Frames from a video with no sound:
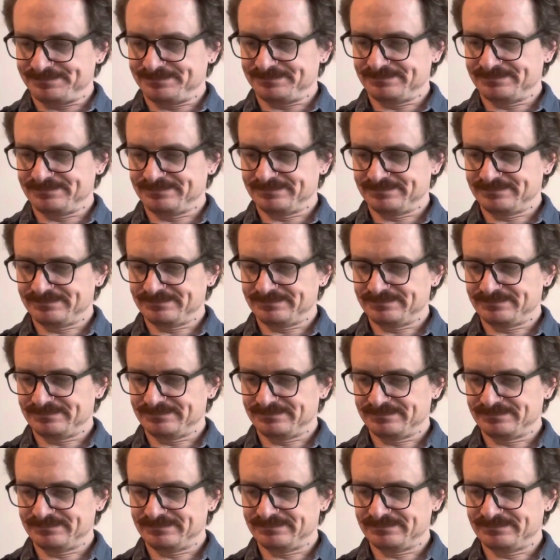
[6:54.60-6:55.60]

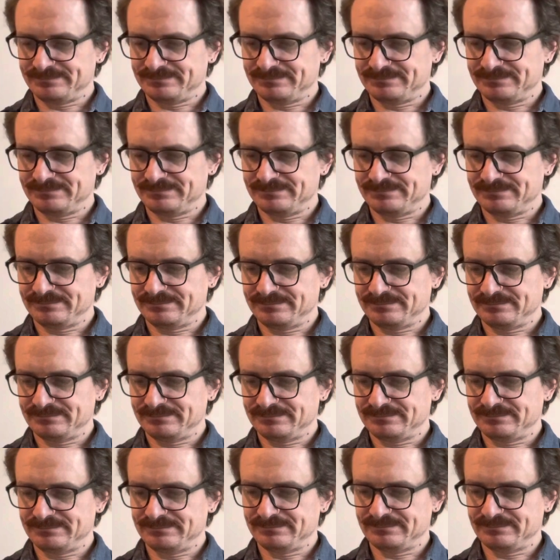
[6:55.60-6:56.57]
Nobody speaks.